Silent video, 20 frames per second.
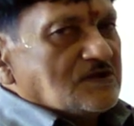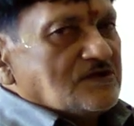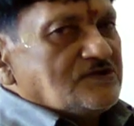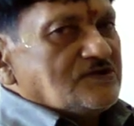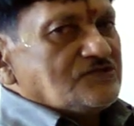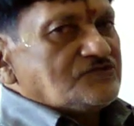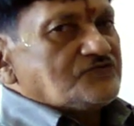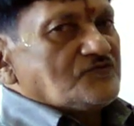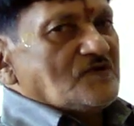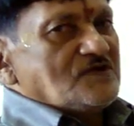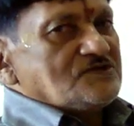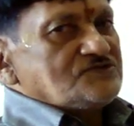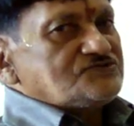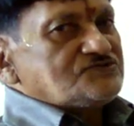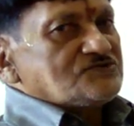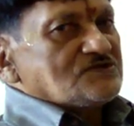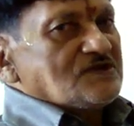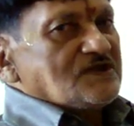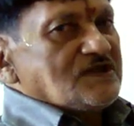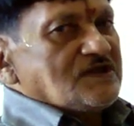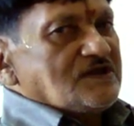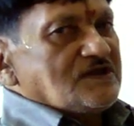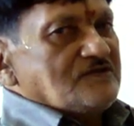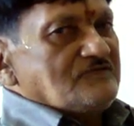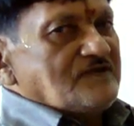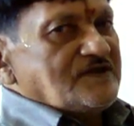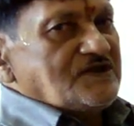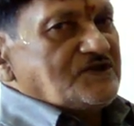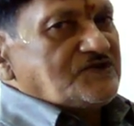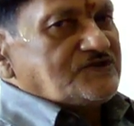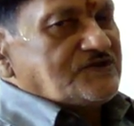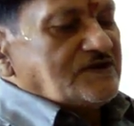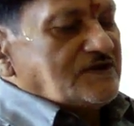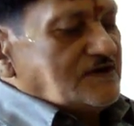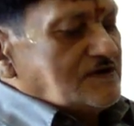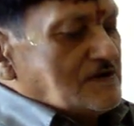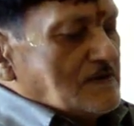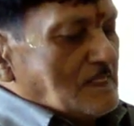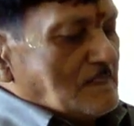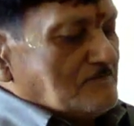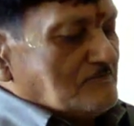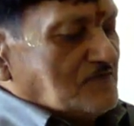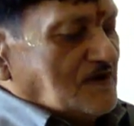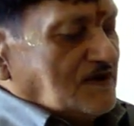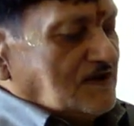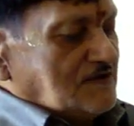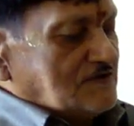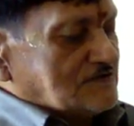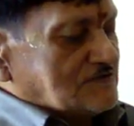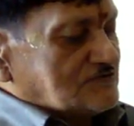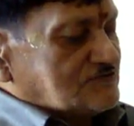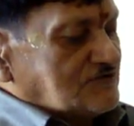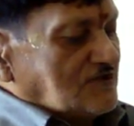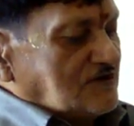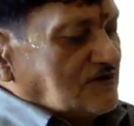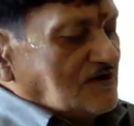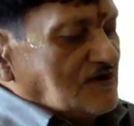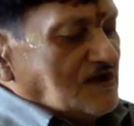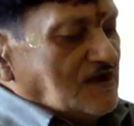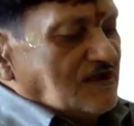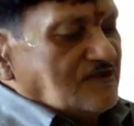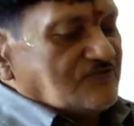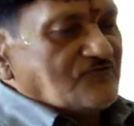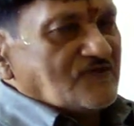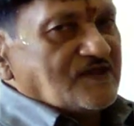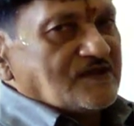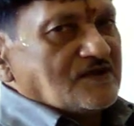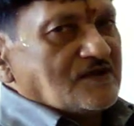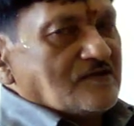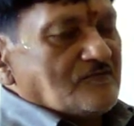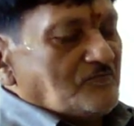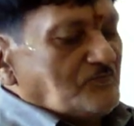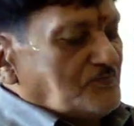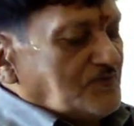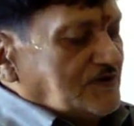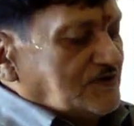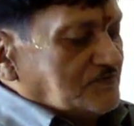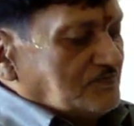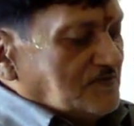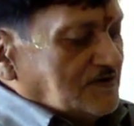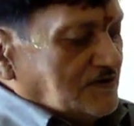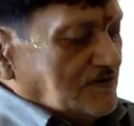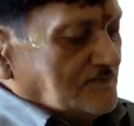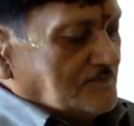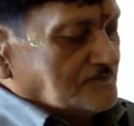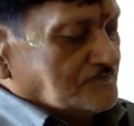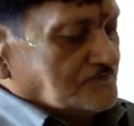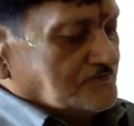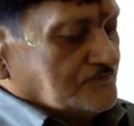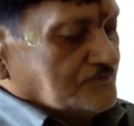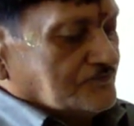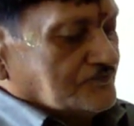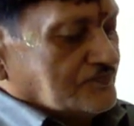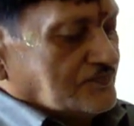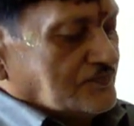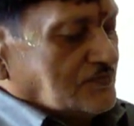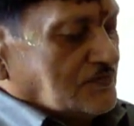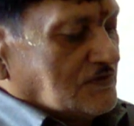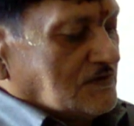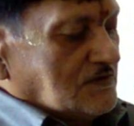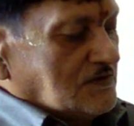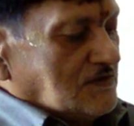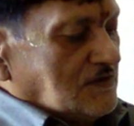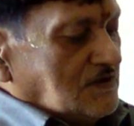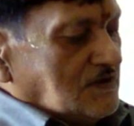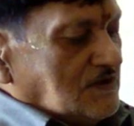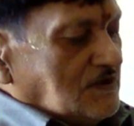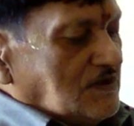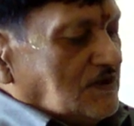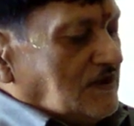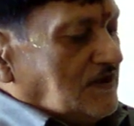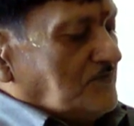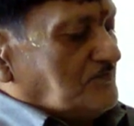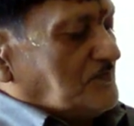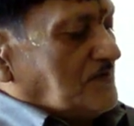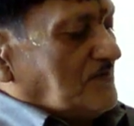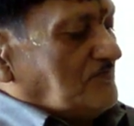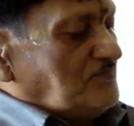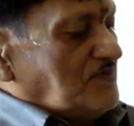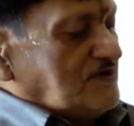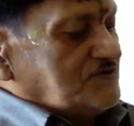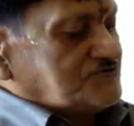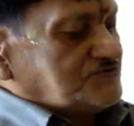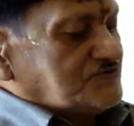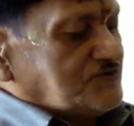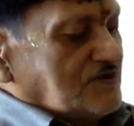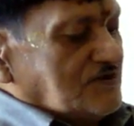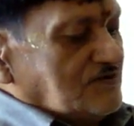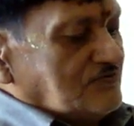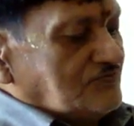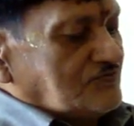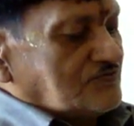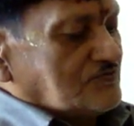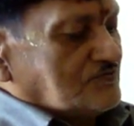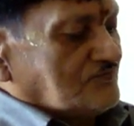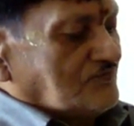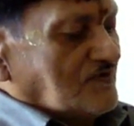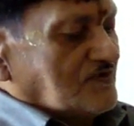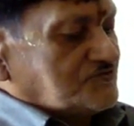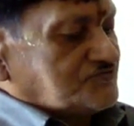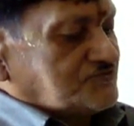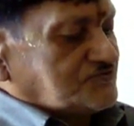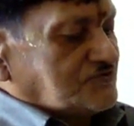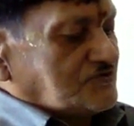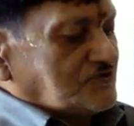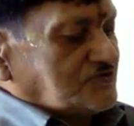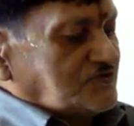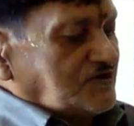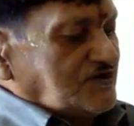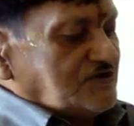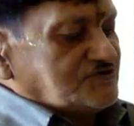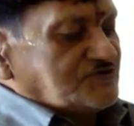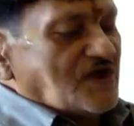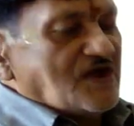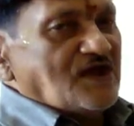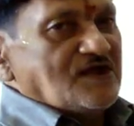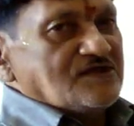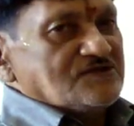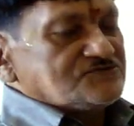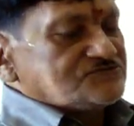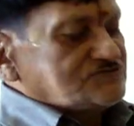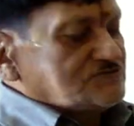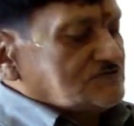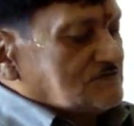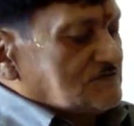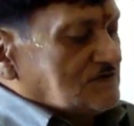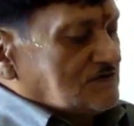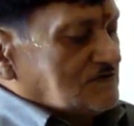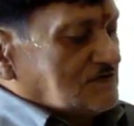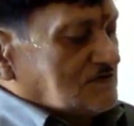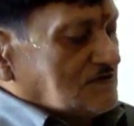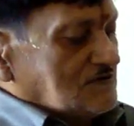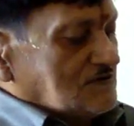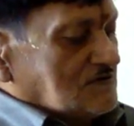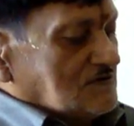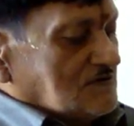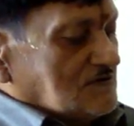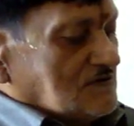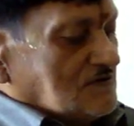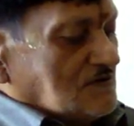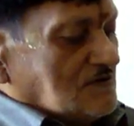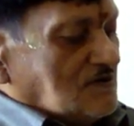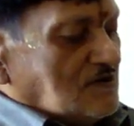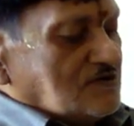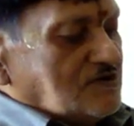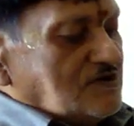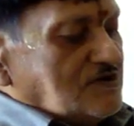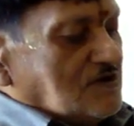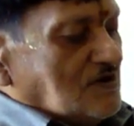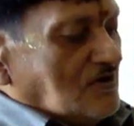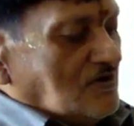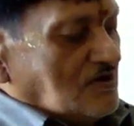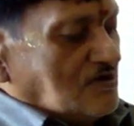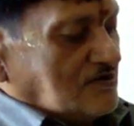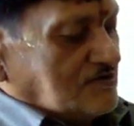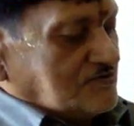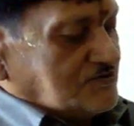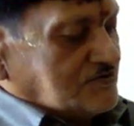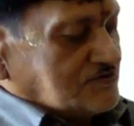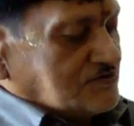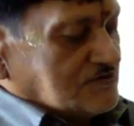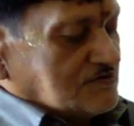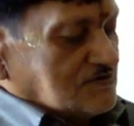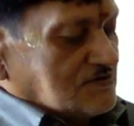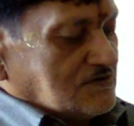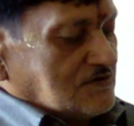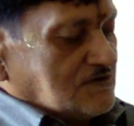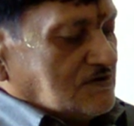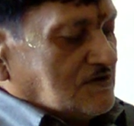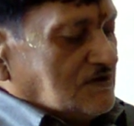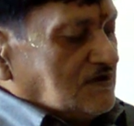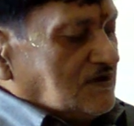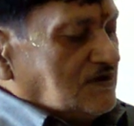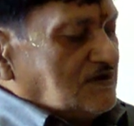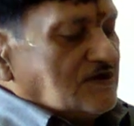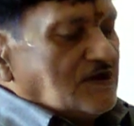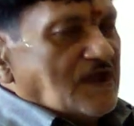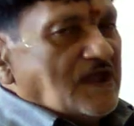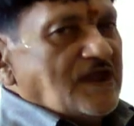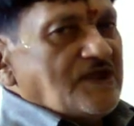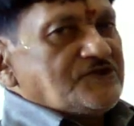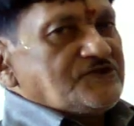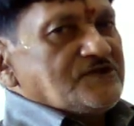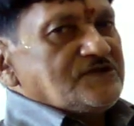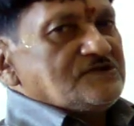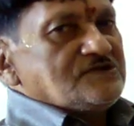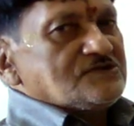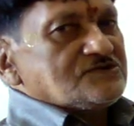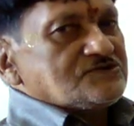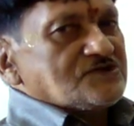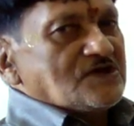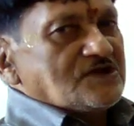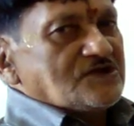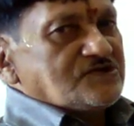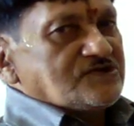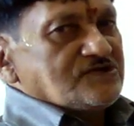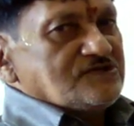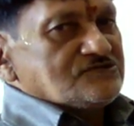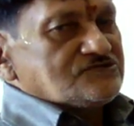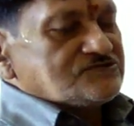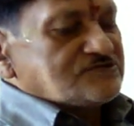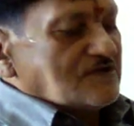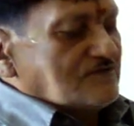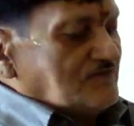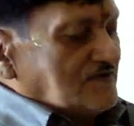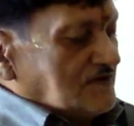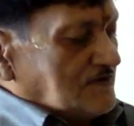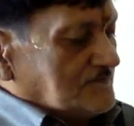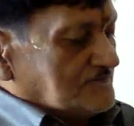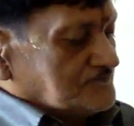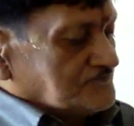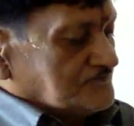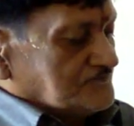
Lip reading: This was invented by Sir Isaac Pitman. He published his first treatise on the art in 1837.